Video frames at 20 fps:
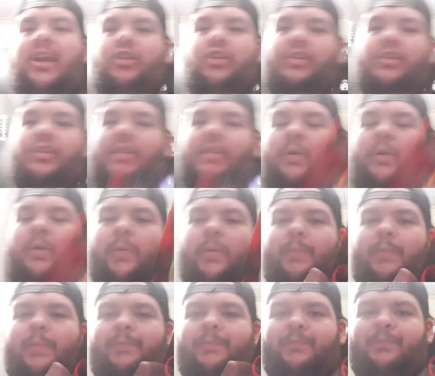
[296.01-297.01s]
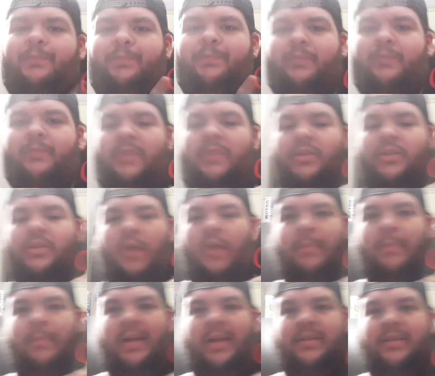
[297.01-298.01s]
So, so I
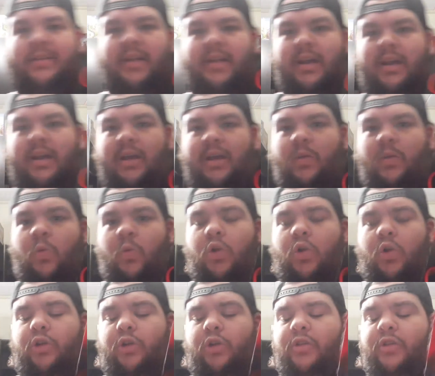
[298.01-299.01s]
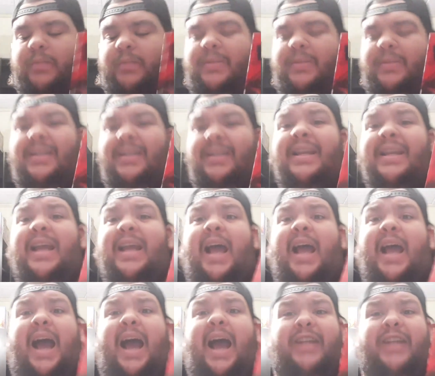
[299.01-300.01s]
picked uh, The War on Christmas. I
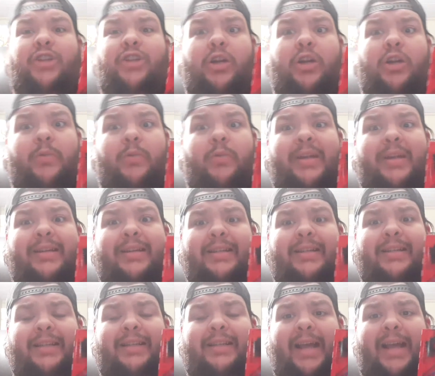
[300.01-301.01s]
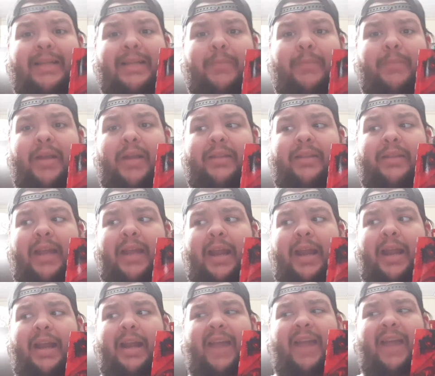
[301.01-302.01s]
started reading this last month, and
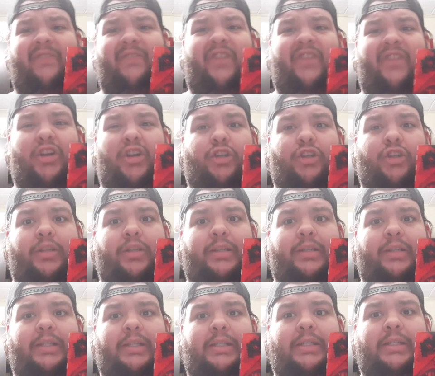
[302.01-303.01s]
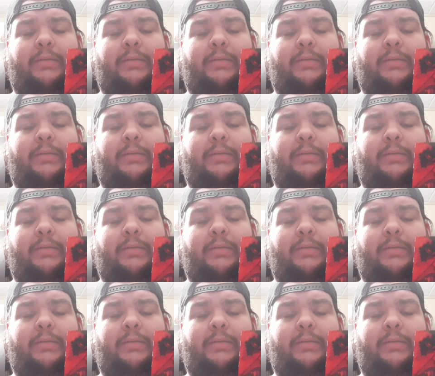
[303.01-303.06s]
I finished it this.